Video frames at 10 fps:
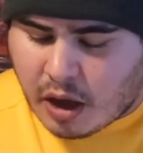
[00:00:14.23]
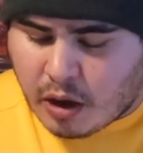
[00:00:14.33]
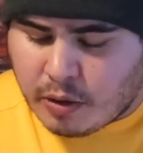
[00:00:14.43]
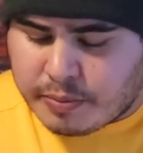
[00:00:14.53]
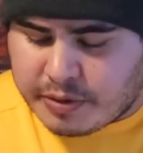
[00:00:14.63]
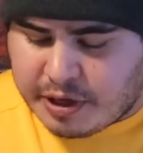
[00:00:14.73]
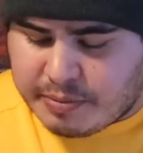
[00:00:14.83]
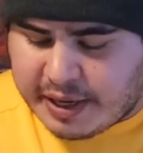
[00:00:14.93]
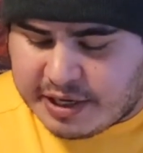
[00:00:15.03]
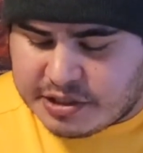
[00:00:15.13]
All pretty
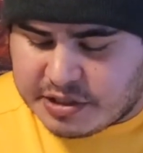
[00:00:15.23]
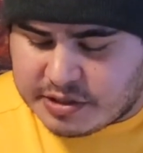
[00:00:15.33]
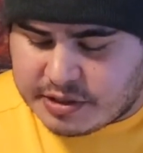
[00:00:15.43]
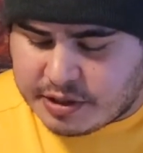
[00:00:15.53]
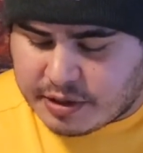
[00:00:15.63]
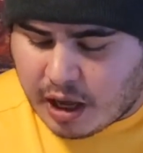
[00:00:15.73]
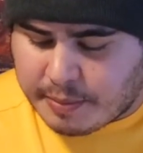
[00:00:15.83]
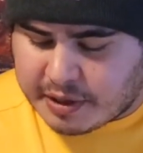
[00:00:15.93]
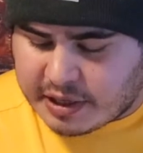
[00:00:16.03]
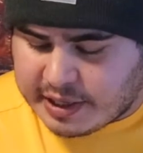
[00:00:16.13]
pages the
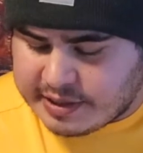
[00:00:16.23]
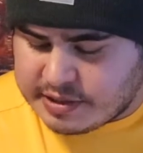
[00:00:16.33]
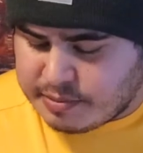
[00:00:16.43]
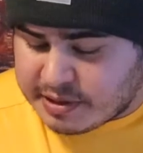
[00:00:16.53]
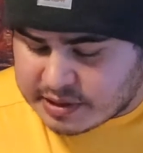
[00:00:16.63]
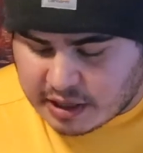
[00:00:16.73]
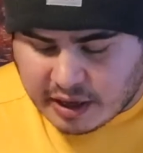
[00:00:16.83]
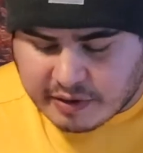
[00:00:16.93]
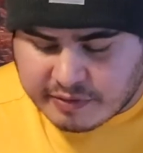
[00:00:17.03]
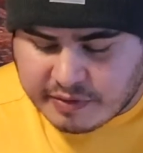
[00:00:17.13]
comic kids must
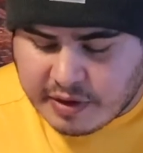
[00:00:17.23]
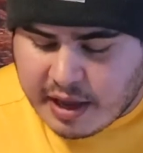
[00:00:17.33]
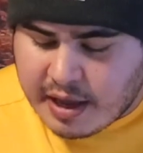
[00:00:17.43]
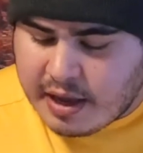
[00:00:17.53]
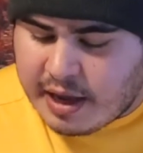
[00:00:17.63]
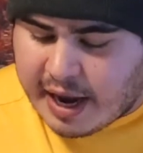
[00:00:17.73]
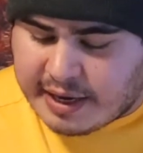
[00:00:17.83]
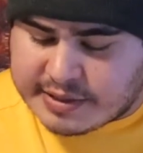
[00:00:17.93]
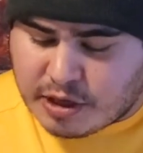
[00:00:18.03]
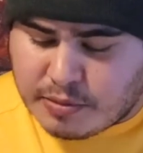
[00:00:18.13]
love.
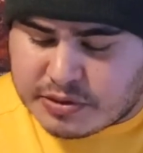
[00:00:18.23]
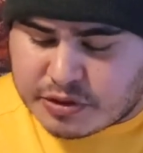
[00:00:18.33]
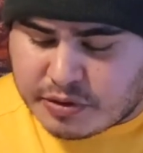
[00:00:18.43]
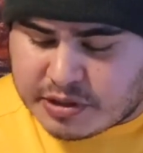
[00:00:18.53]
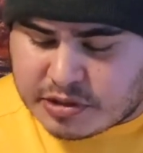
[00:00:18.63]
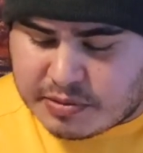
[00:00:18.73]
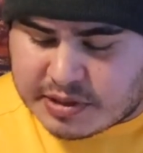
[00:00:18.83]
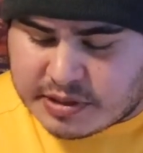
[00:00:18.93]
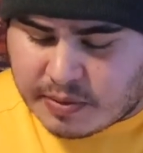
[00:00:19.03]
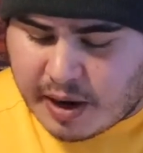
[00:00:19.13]
And it's almost
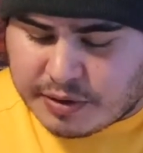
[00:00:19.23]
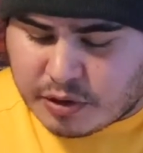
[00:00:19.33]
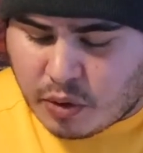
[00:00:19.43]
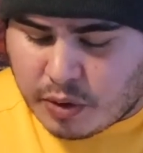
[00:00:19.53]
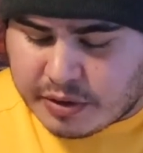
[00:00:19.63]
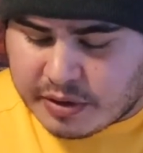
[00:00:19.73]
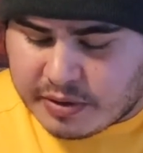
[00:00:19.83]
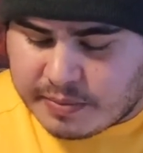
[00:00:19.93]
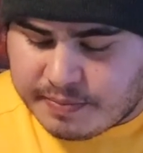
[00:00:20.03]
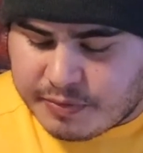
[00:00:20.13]
Christmas around the
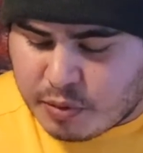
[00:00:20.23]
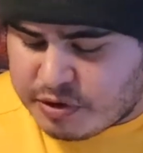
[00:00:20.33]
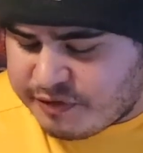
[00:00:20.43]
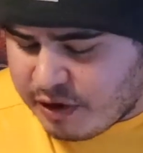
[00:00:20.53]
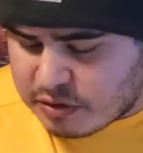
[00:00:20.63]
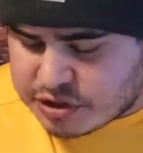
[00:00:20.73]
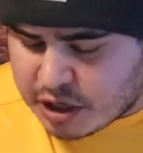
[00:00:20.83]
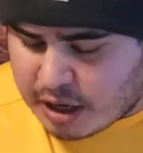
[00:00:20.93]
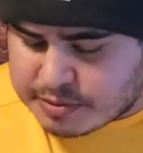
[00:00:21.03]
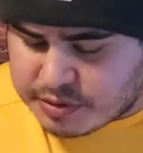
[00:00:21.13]
corner, with faux
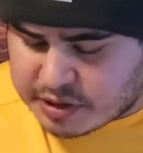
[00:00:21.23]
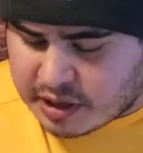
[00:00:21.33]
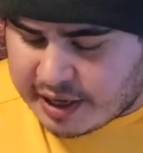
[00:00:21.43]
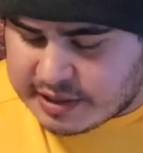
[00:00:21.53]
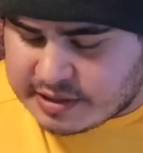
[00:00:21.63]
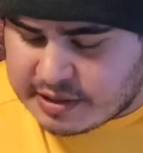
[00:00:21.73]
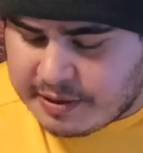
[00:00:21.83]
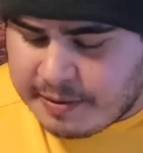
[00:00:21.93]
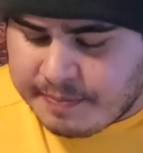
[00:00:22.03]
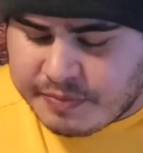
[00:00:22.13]
shops with lights.
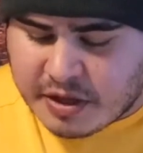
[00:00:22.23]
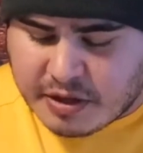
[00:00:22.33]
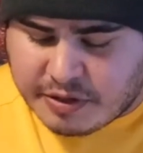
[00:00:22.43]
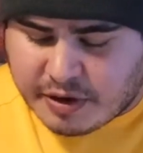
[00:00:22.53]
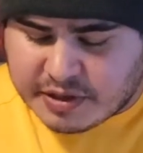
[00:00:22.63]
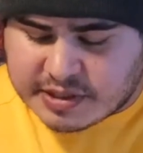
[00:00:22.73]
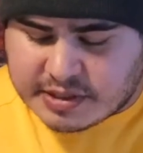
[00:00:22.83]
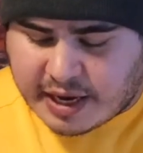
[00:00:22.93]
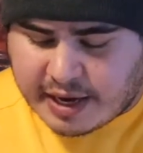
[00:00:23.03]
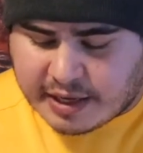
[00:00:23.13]
There is
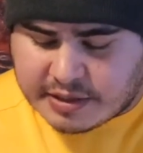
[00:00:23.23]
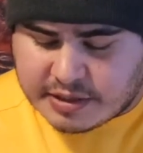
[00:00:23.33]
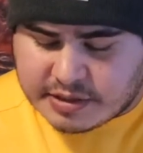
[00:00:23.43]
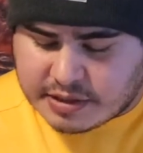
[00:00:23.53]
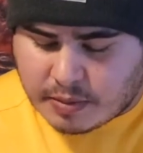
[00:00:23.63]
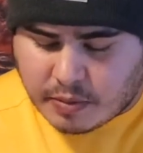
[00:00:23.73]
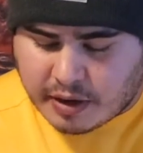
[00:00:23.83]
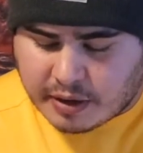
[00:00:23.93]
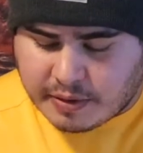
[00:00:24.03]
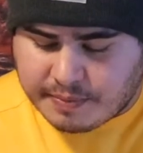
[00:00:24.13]
sand
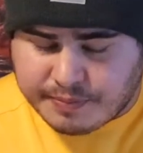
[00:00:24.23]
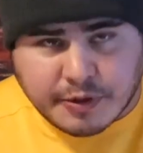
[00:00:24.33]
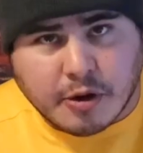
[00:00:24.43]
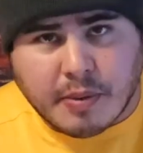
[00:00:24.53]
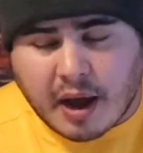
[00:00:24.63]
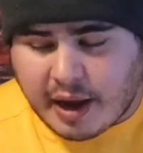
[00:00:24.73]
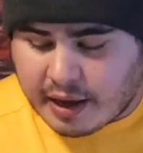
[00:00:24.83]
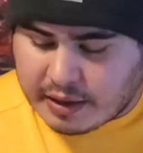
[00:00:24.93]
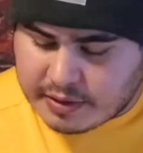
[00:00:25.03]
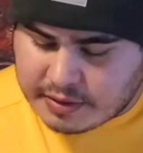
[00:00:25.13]
somewhere
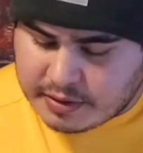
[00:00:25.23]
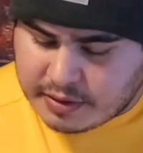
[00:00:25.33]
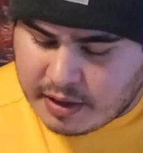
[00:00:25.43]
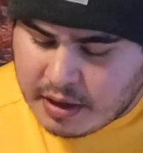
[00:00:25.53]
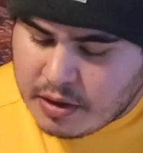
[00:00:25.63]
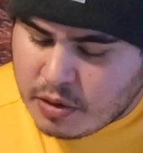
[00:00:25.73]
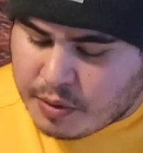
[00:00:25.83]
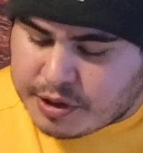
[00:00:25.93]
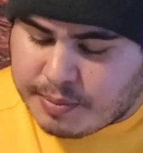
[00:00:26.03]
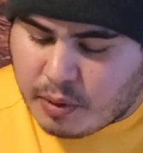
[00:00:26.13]
nearby,
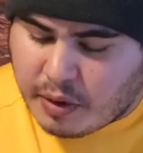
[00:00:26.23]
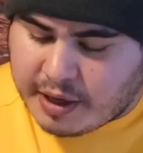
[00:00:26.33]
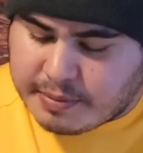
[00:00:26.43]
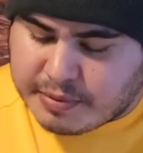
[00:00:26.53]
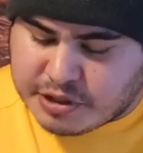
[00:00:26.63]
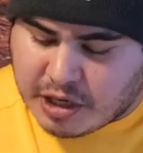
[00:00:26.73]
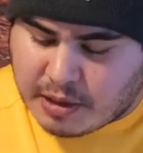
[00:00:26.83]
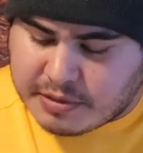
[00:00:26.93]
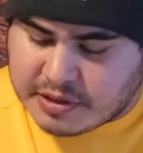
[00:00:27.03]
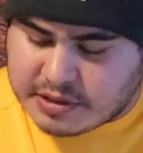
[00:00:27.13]
with a boy in
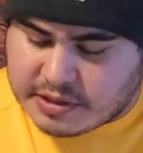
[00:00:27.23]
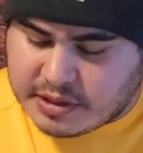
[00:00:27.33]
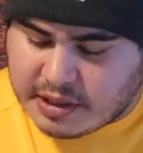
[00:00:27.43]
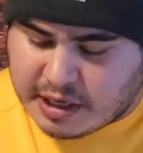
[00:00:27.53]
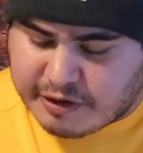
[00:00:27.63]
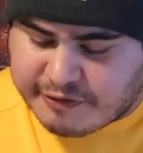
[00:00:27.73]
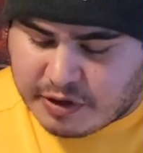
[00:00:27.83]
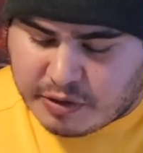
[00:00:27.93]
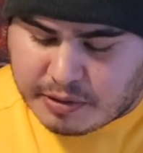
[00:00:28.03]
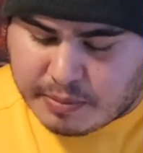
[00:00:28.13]
pajamas in a
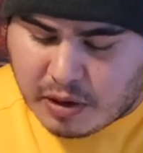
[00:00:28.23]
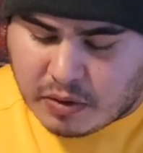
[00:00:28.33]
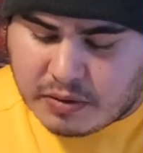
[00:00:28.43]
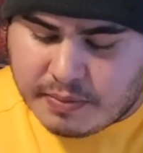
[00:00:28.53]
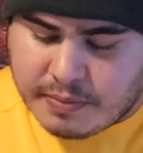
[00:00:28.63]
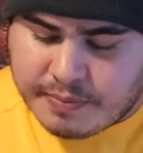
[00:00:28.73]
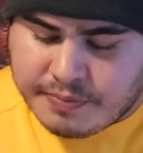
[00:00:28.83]
floating boat